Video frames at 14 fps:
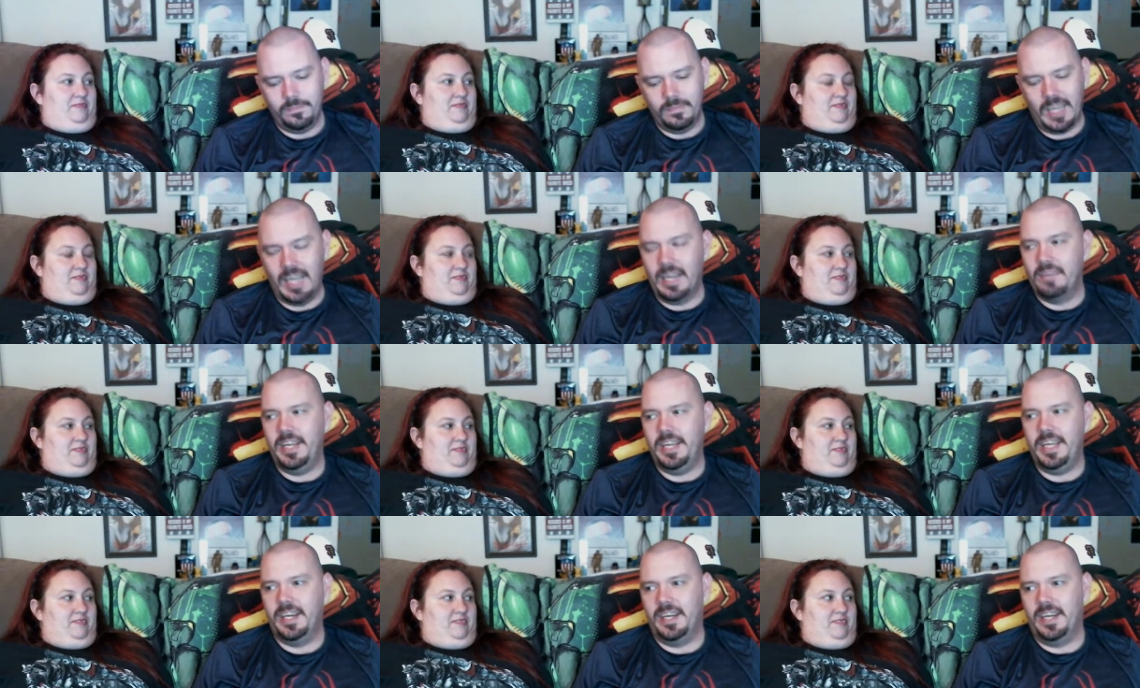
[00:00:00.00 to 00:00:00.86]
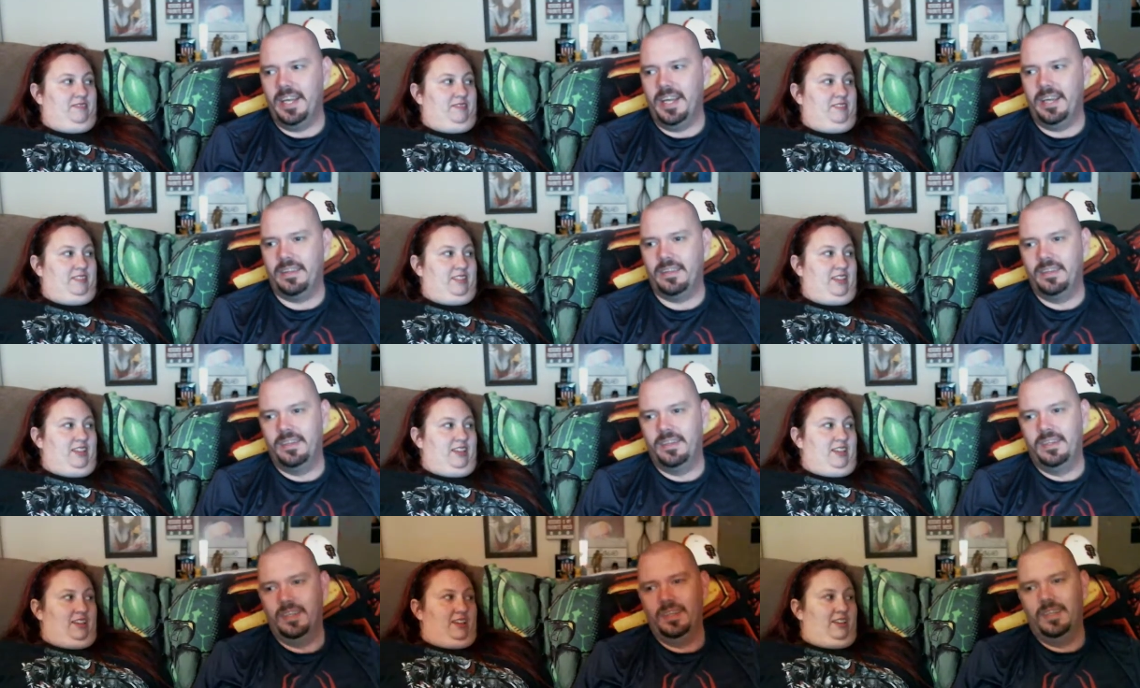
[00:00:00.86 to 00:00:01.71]
Speaker 1: I love Negan to death.
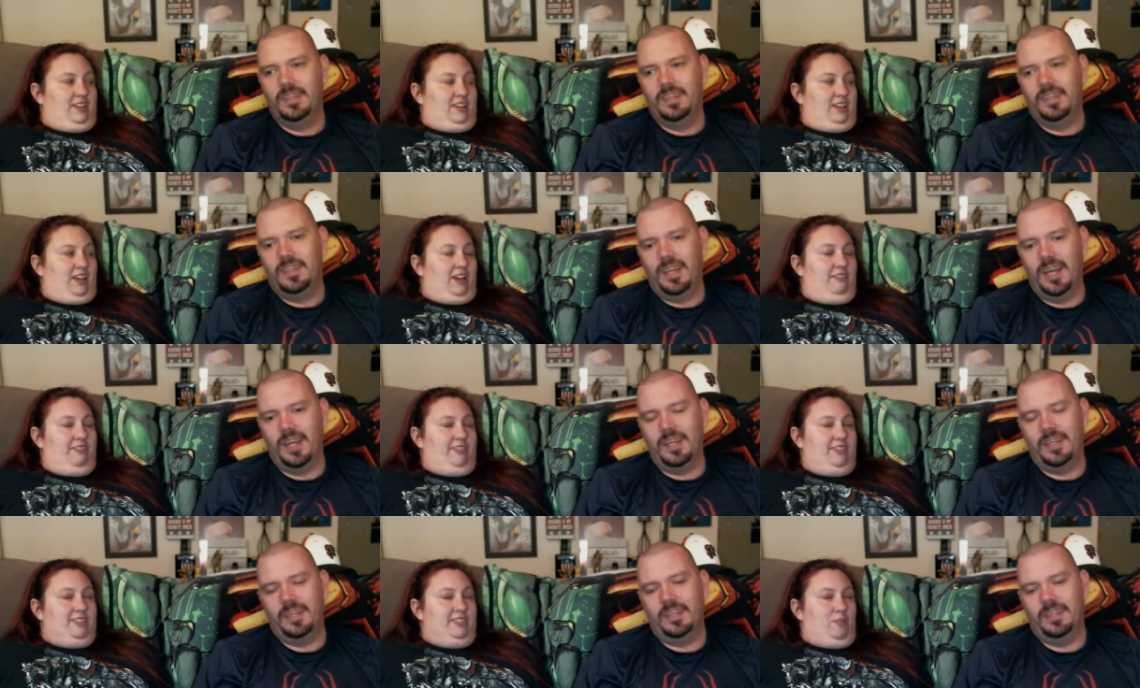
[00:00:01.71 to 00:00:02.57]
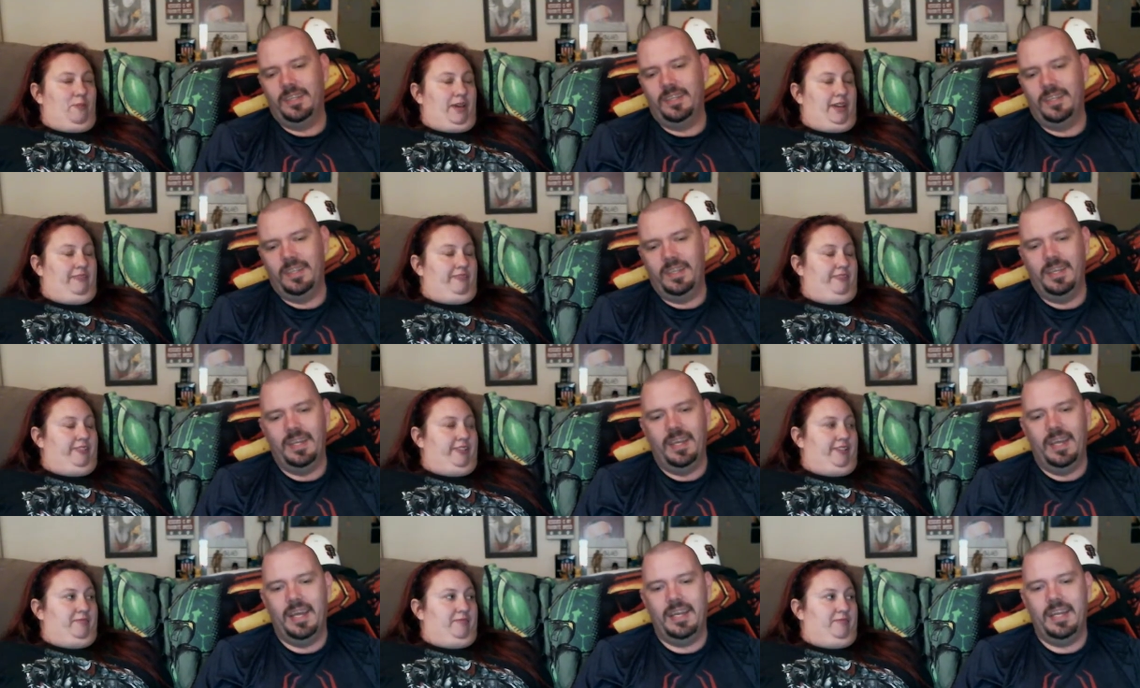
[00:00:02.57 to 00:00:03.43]
Like, I felt
Speaker 2: so bad for
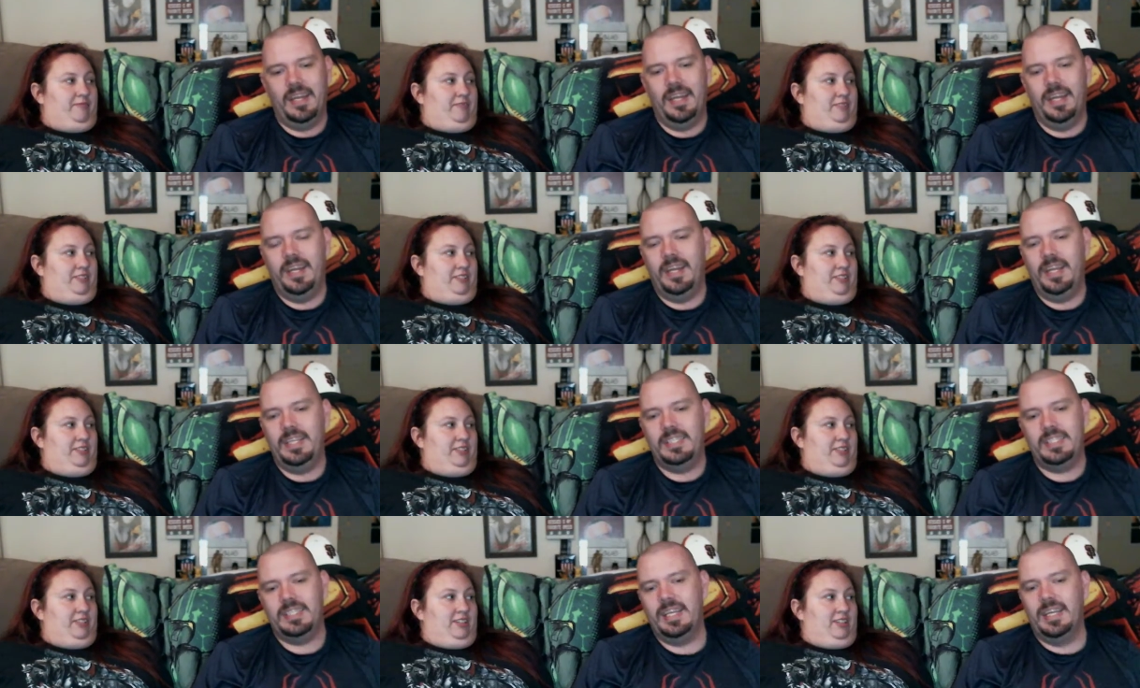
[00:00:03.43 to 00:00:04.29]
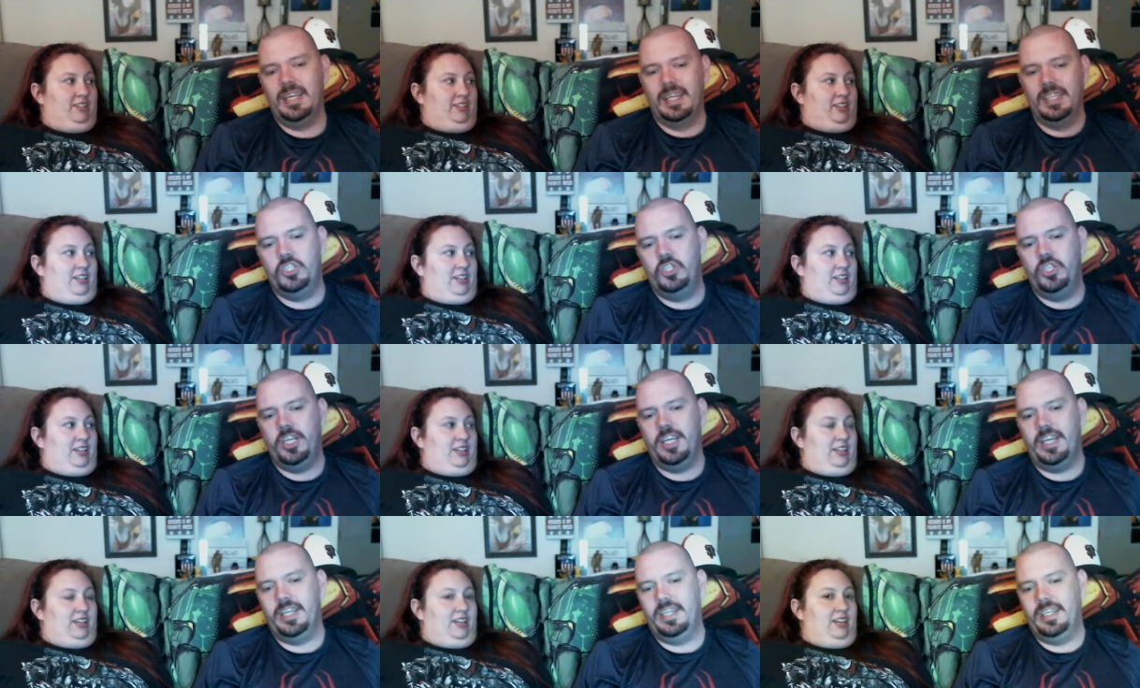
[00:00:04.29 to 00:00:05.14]
him. I
Speaker 1: did, and he's he
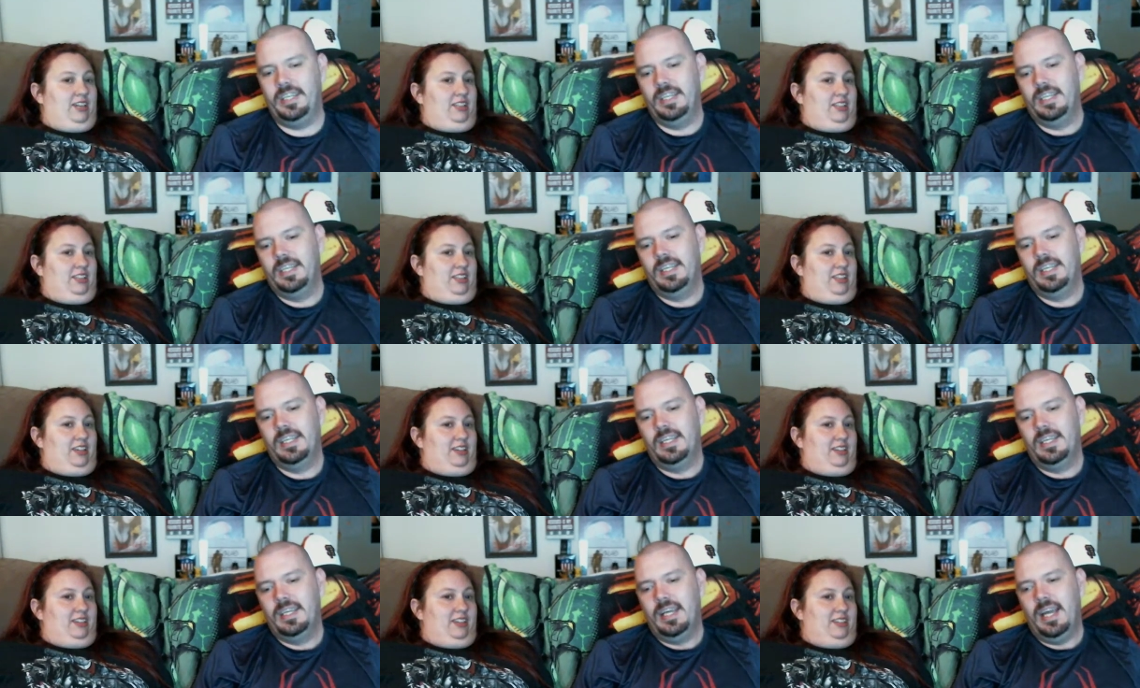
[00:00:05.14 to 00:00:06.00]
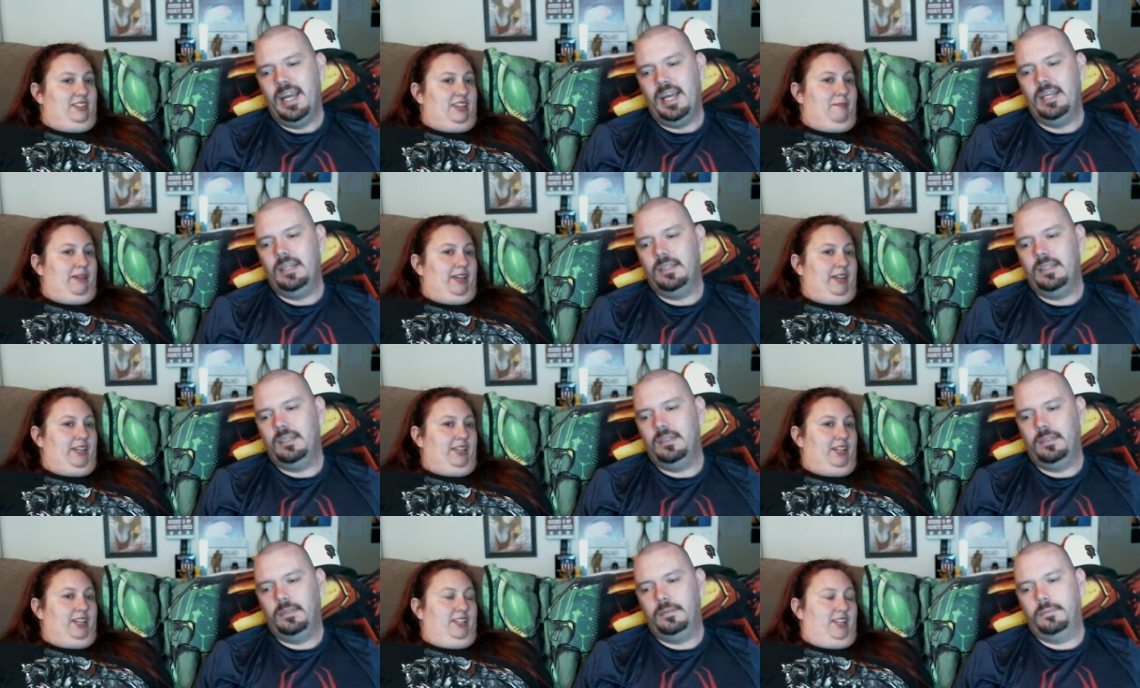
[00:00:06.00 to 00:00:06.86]
legit.
Speaker 2: Because I mean,
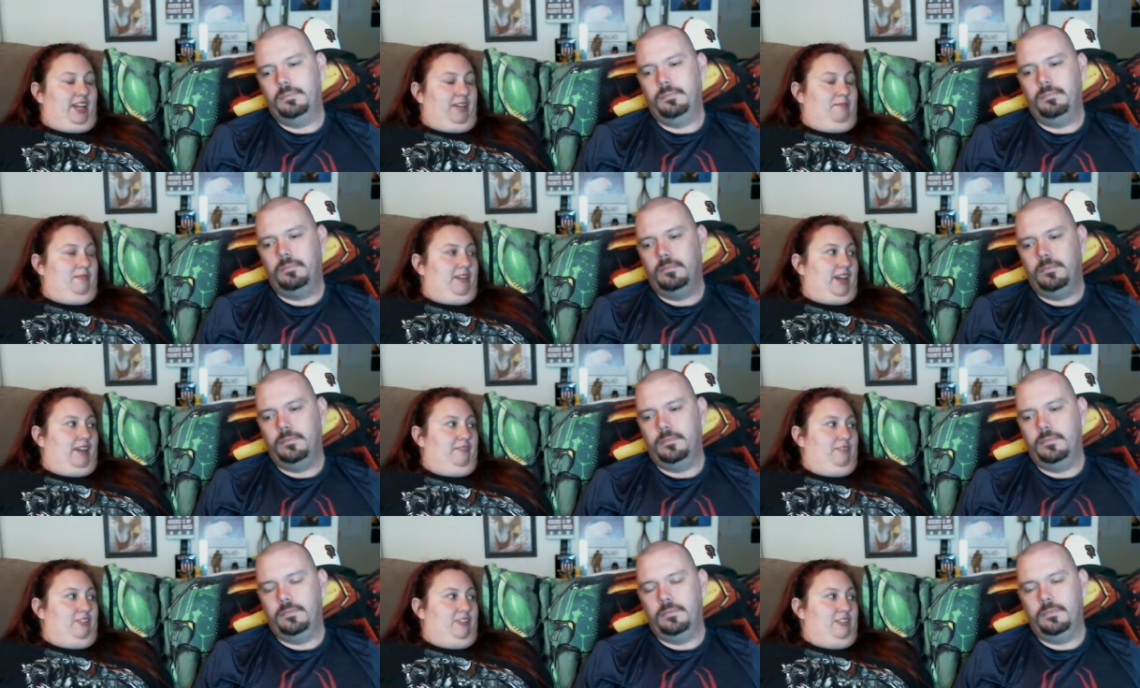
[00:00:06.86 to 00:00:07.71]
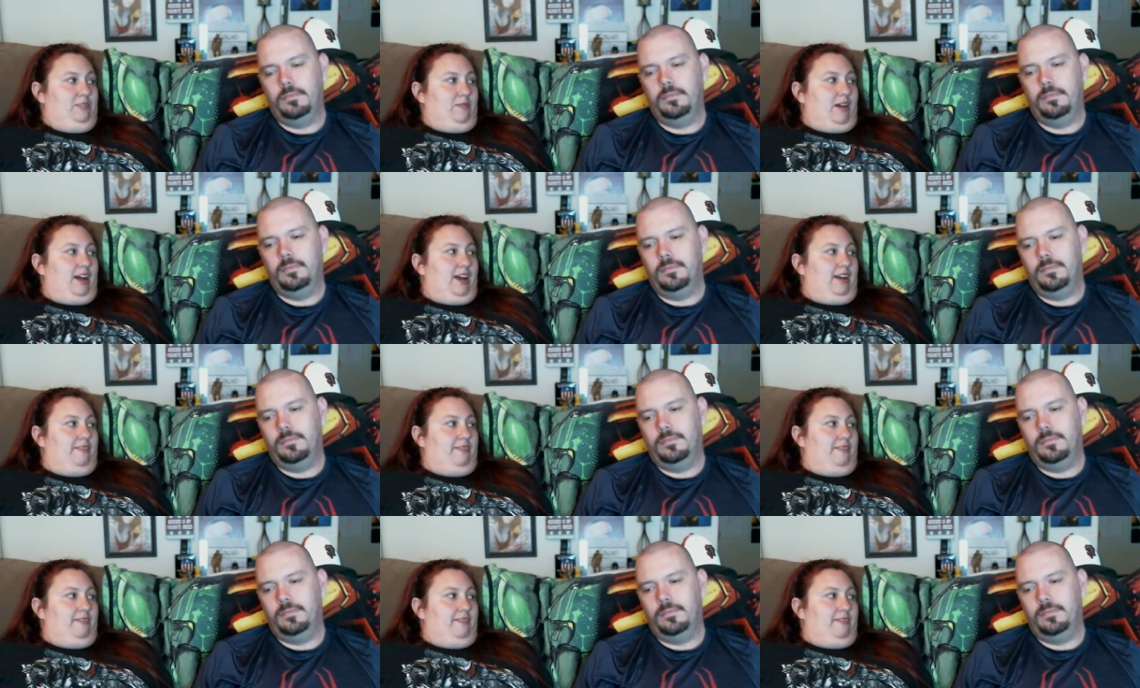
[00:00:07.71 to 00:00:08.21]
he named it after his wife,